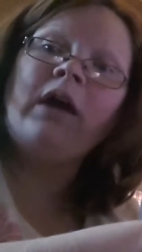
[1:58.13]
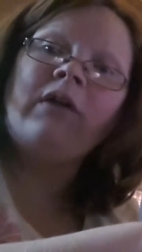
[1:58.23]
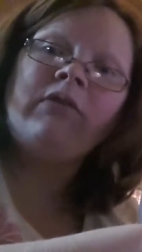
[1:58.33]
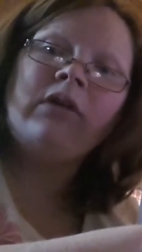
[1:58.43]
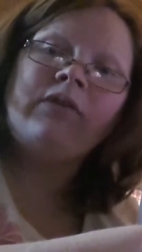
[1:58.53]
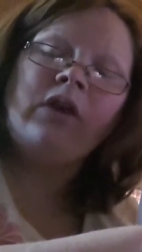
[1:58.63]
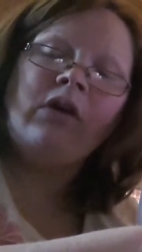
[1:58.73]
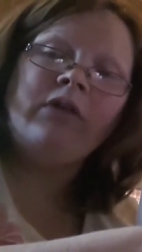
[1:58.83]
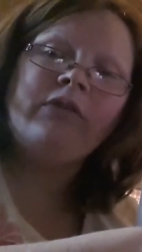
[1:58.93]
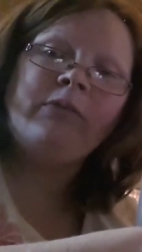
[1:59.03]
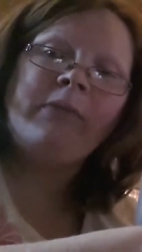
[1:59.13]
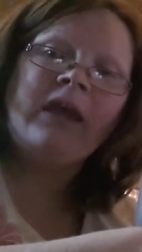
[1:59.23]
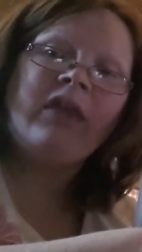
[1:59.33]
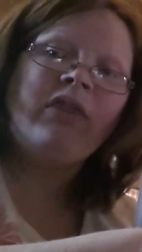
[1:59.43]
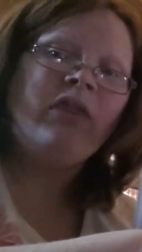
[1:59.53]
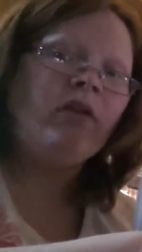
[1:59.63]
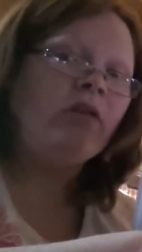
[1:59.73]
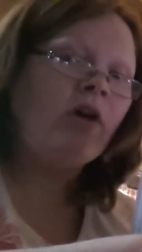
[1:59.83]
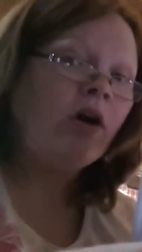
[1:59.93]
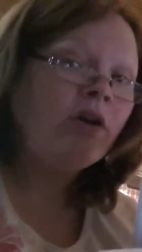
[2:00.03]
have enough yarn to make the
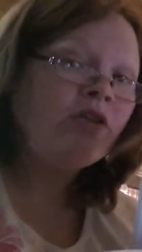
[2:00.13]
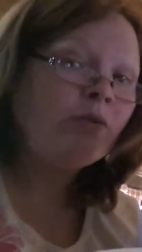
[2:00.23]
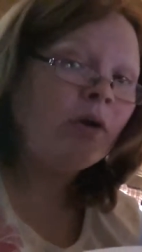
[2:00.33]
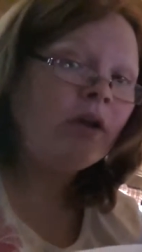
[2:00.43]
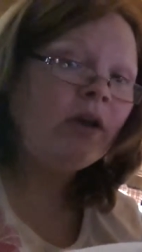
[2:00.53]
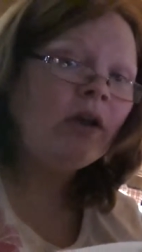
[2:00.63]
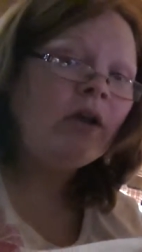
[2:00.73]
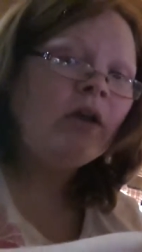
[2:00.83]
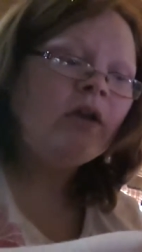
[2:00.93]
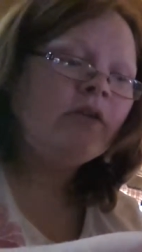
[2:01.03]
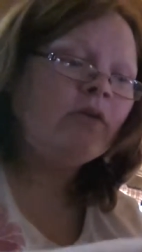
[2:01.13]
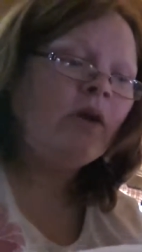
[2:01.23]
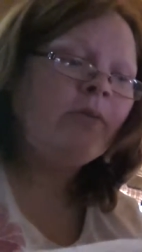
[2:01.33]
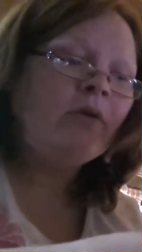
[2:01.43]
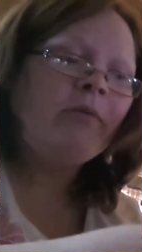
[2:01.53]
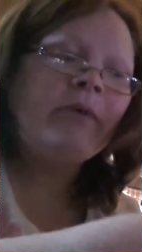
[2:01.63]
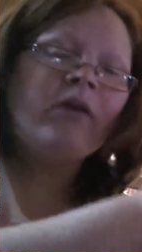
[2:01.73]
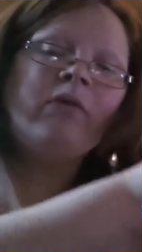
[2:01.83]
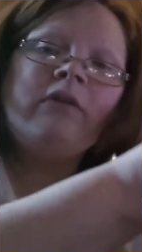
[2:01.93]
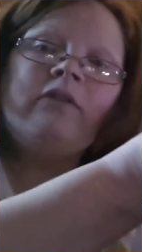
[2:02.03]
large one, so I'm going to
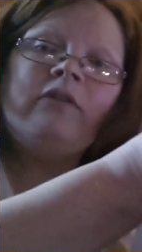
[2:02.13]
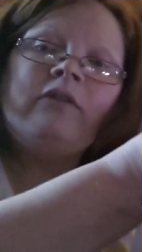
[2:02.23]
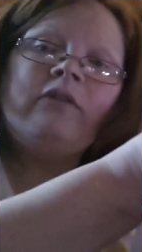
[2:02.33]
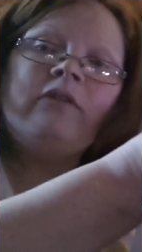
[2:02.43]
make one just a